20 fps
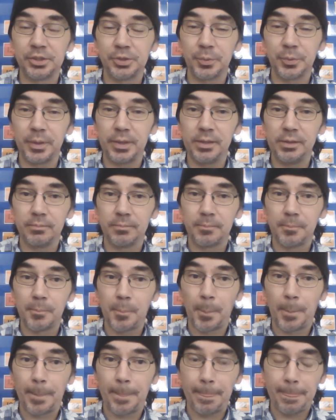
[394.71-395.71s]
tree.
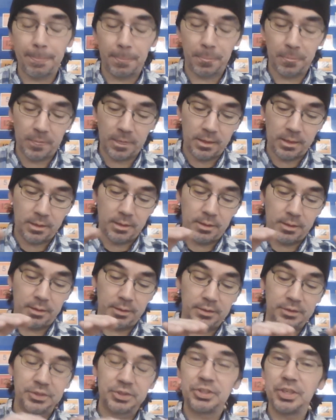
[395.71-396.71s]

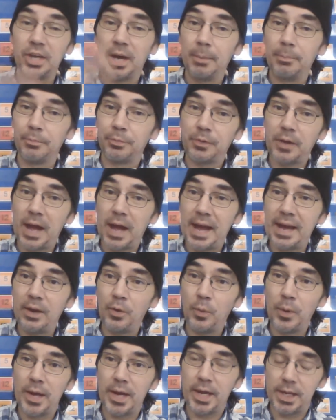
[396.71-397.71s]
Some fly
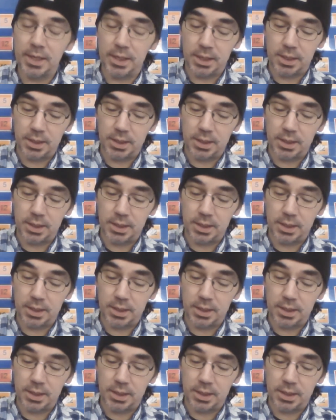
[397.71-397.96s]
away.